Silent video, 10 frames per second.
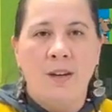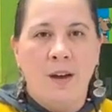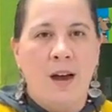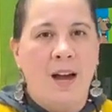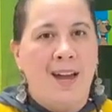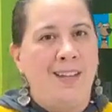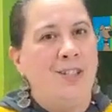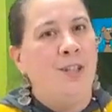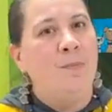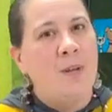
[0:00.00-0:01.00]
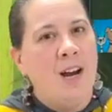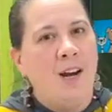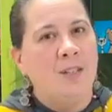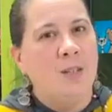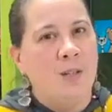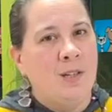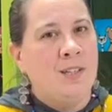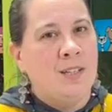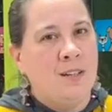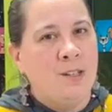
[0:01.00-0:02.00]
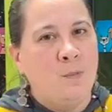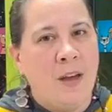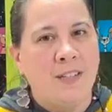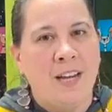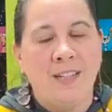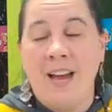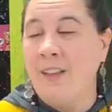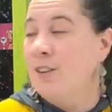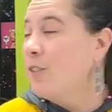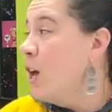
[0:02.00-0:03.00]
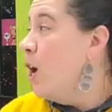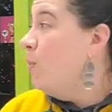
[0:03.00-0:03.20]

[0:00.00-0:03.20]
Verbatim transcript: Uh, it shouldn't be hard to, to spend ten dollars.